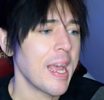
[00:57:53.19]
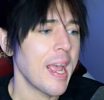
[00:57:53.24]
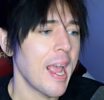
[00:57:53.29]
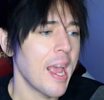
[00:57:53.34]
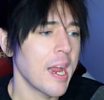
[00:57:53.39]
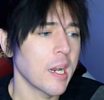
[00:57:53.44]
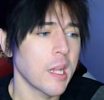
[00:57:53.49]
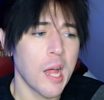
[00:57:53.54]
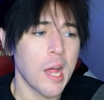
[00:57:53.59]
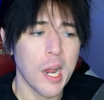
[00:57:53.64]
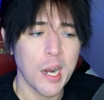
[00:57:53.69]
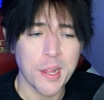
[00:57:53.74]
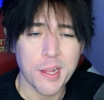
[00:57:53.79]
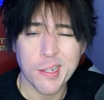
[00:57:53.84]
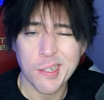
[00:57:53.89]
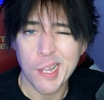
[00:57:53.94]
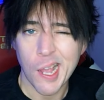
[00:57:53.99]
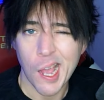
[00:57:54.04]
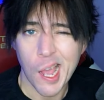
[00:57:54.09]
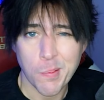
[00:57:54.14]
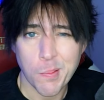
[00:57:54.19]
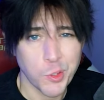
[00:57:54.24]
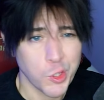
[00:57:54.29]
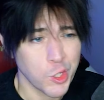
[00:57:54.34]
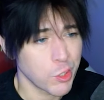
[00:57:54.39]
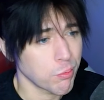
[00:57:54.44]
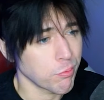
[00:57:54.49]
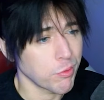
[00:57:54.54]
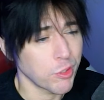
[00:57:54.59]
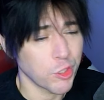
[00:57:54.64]
and a lot of the times
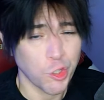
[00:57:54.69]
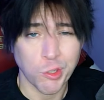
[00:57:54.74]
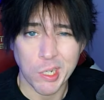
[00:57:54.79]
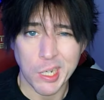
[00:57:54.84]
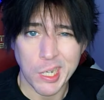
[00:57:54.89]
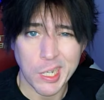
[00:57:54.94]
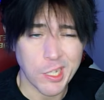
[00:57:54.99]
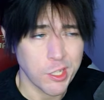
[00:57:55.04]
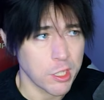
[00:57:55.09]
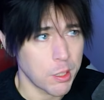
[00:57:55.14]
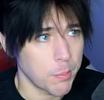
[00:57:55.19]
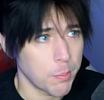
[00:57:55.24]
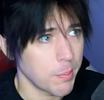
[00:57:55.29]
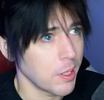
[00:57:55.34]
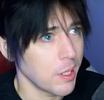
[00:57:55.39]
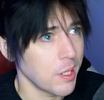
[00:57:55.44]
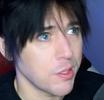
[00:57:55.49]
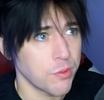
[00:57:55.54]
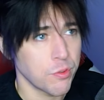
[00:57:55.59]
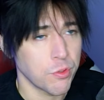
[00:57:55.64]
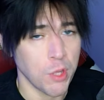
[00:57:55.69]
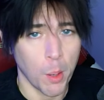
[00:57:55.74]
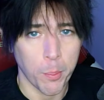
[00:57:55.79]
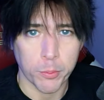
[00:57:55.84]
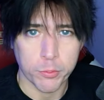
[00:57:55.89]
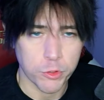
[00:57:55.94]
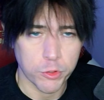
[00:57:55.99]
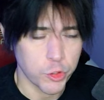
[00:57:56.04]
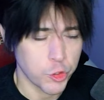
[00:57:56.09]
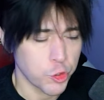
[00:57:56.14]
just retreating some of these double
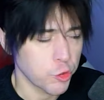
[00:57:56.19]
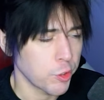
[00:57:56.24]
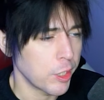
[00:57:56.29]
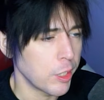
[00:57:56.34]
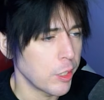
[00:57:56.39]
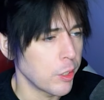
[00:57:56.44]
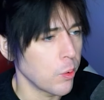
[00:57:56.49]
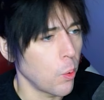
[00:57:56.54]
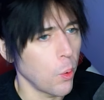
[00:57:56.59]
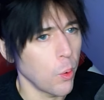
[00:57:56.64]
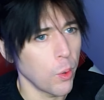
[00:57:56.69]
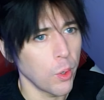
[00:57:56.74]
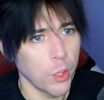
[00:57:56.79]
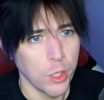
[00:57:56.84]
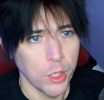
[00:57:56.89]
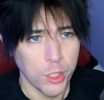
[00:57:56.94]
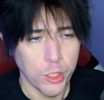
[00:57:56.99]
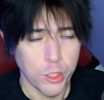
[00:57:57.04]
retreat or